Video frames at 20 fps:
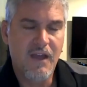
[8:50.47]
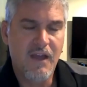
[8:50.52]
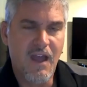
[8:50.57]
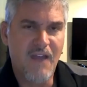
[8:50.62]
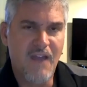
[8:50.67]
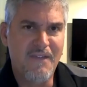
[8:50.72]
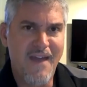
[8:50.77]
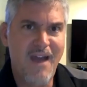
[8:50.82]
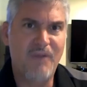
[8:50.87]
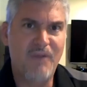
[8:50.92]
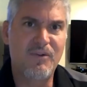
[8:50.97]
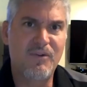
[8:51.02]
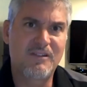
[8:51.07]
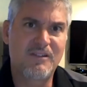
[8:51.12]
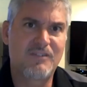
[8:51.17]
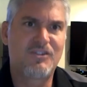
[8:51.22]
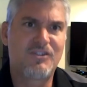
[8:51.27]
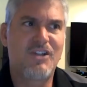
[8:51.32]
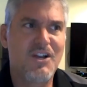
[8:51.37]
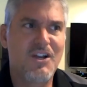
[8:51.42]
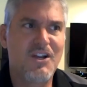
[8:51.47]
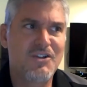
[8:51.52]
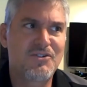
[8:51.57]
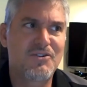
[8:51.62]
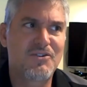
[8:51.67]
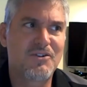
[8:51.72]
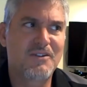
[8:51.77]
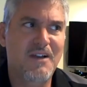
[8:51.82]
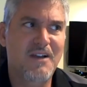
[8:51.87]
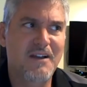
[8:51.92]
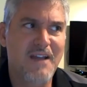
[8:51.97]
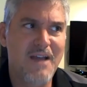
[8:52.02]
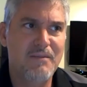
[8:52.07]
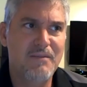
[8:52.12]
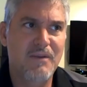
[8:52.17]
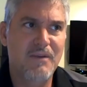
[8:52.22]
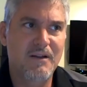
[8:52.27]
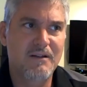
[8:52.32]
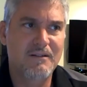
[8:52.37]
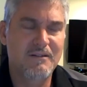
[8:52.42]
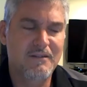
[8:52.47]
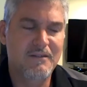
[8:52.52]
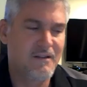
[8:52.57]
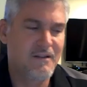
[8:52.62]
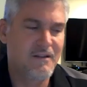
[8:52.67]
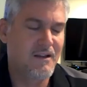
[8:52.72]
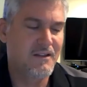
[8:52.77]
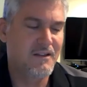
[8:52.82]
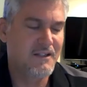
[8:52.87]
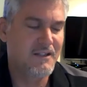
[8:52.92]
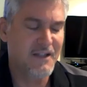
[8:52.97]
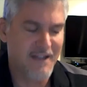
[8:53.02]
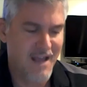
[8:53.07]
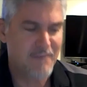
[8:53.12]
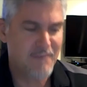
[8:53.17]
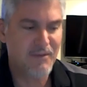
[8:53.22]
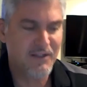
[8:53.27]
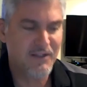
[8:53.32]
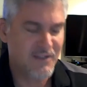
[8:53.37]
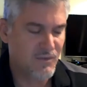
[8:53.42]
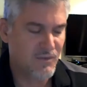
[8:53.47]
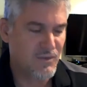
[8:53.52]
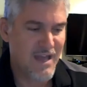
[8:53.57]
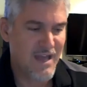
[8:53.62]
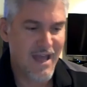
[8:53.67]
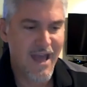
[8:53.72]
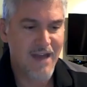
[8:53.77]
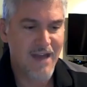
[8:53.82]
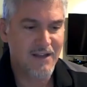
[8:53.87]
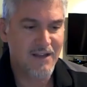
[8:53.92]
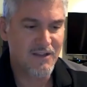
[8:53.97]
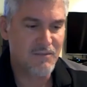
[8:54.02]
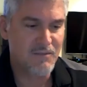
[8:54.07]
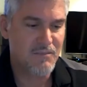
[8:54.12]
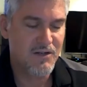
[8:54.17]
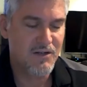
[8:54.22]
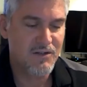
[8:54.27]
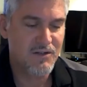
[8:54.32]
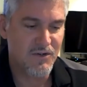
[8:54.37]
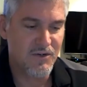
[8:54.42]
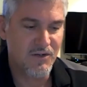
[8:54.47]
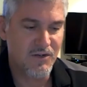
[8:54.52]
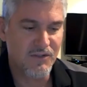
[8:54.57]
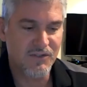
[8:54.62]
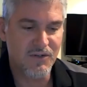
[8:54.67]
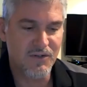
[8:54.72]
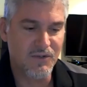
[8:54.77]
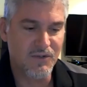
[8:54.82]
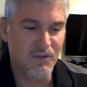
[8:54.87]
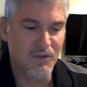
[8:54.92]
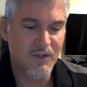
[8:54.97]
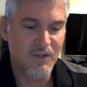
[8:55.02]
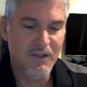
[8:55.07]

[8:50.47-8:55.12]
And that changed their dynamic, the dynamic that we had in the mentoring circle.